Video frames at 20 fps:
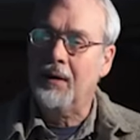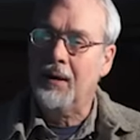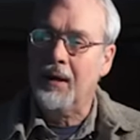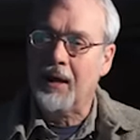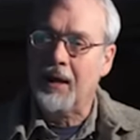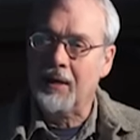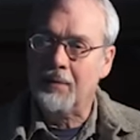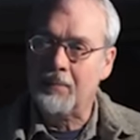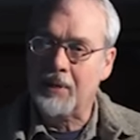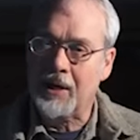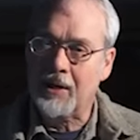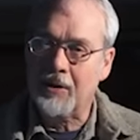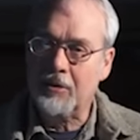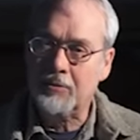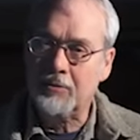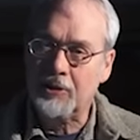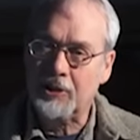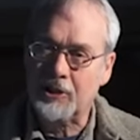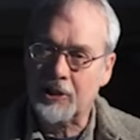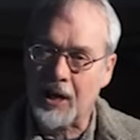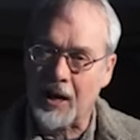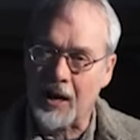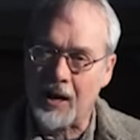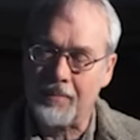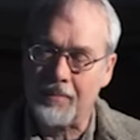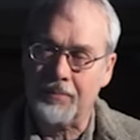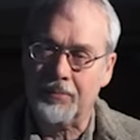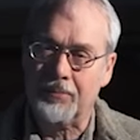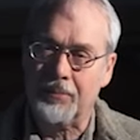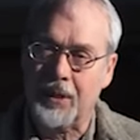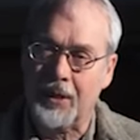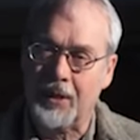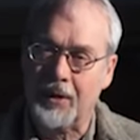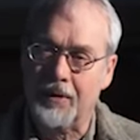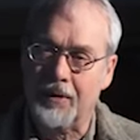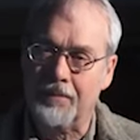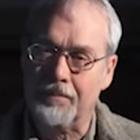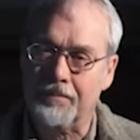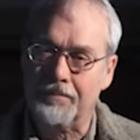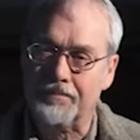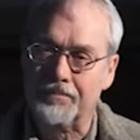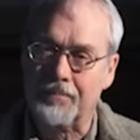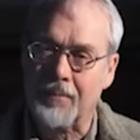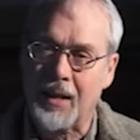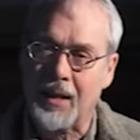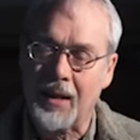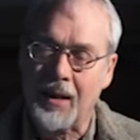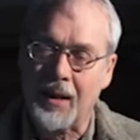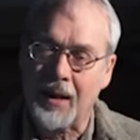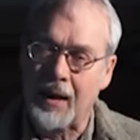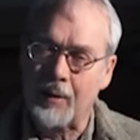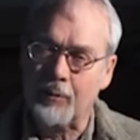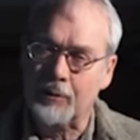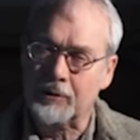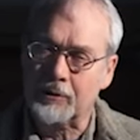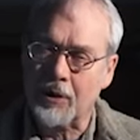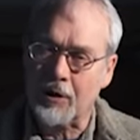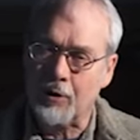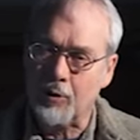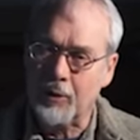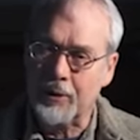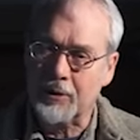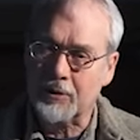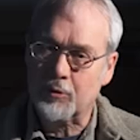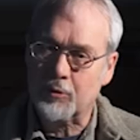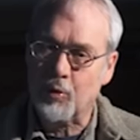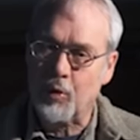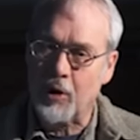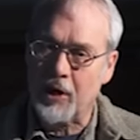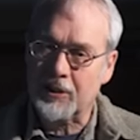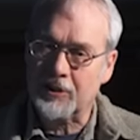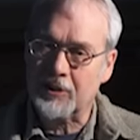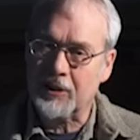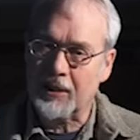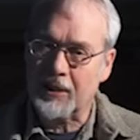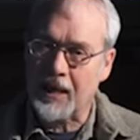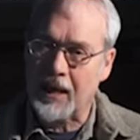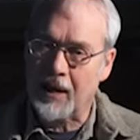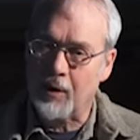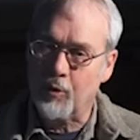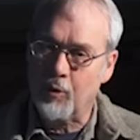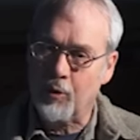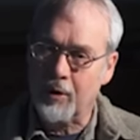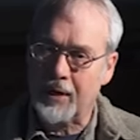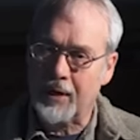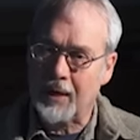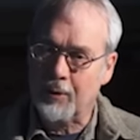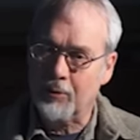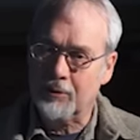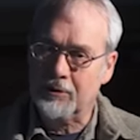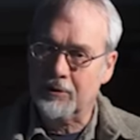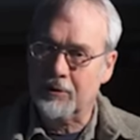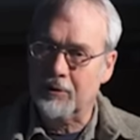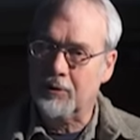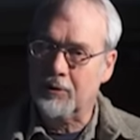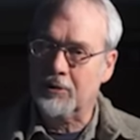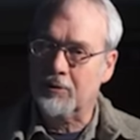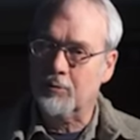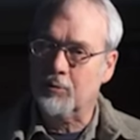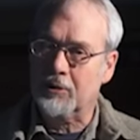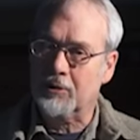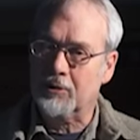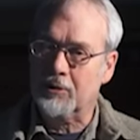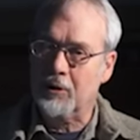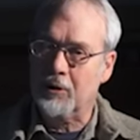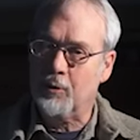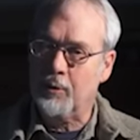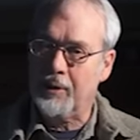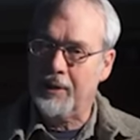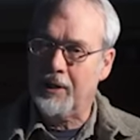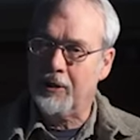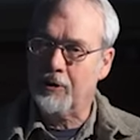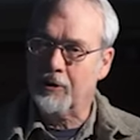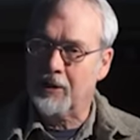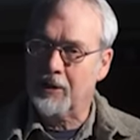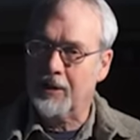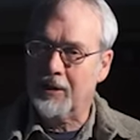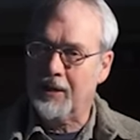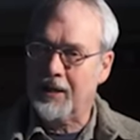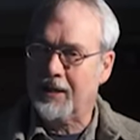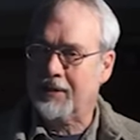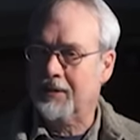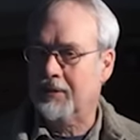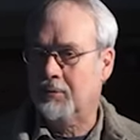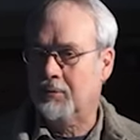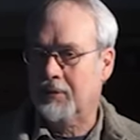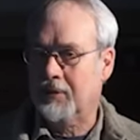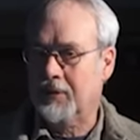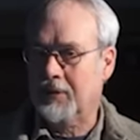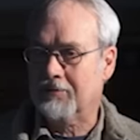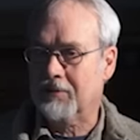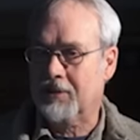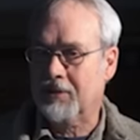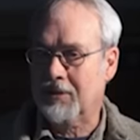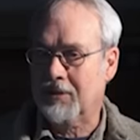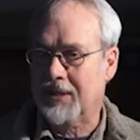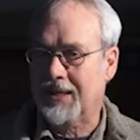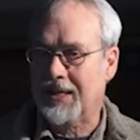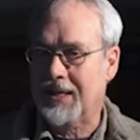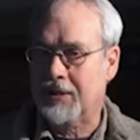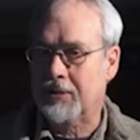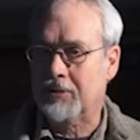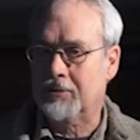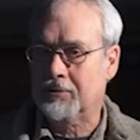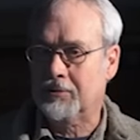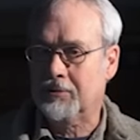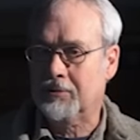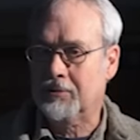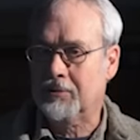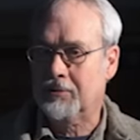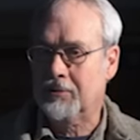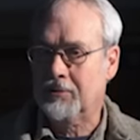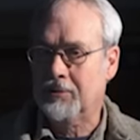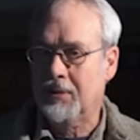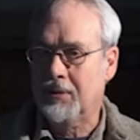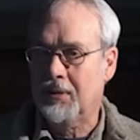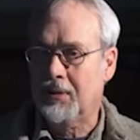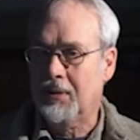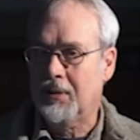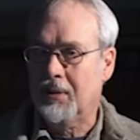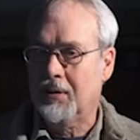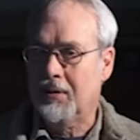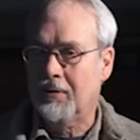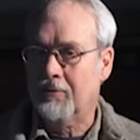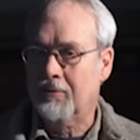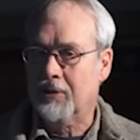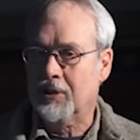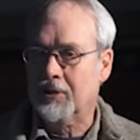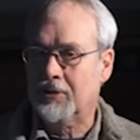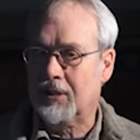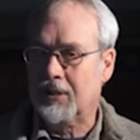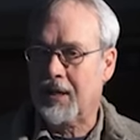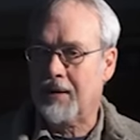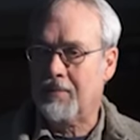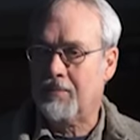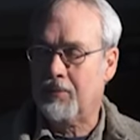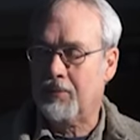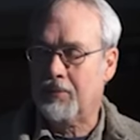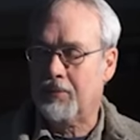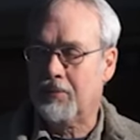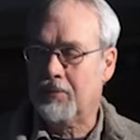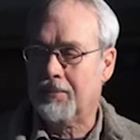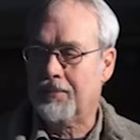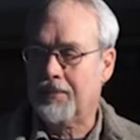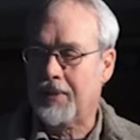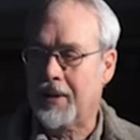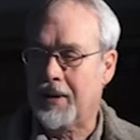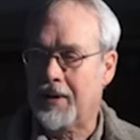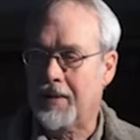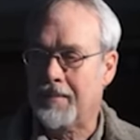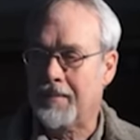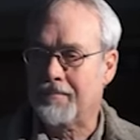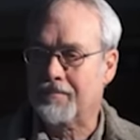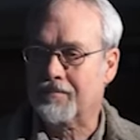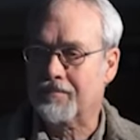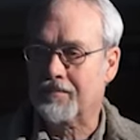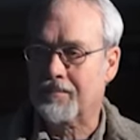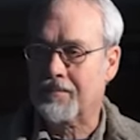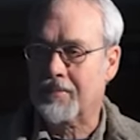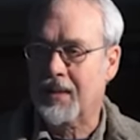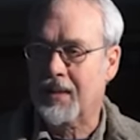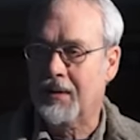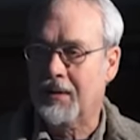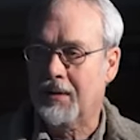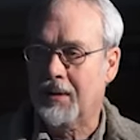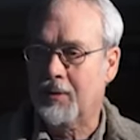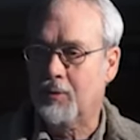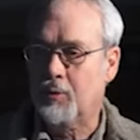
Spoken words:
And in my own shop, I was always watching how what I was doing was so interconnected with everything else. For example, in